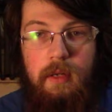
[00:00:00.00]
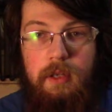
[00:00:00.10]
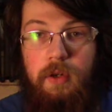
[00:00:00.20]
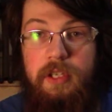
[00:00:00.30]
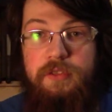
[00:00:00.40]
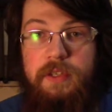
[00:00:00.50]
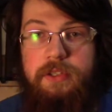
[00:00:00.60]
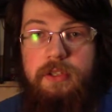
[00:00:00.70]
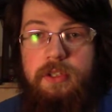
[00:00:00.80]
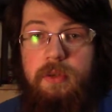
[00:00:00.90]
Greetings,
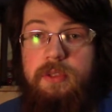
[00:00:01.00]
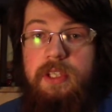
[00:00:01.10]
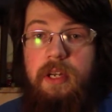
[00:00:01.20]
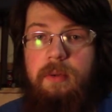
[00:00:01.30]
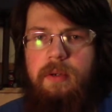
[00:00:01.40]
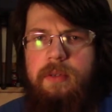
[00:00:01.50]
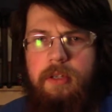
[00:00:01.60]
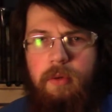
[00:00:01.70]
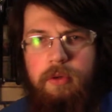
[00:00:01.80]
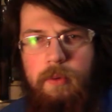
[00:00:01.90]
fencers. So today we're going to
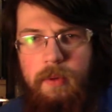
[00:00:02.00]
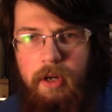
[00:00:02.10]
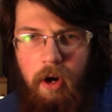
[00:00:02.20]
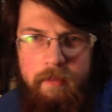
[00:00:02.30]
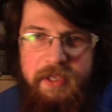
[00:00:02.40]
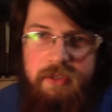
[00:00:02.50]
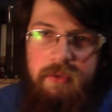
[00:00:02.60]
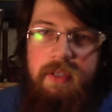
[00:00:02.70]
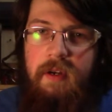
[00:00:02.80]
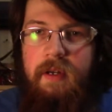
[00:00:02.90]
go through an arming
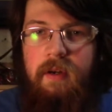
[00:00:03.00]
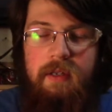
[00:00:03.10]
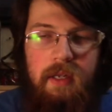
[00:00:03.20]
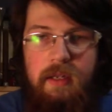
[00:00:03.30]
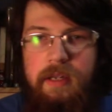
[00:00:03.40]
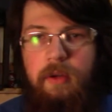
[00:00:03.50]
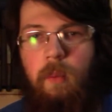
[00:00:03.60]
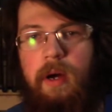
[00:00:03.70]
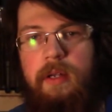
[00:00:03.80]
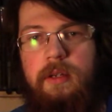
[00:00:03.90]
sword that I got a little
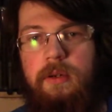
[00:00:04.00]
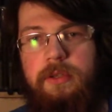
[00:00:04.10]
while ago.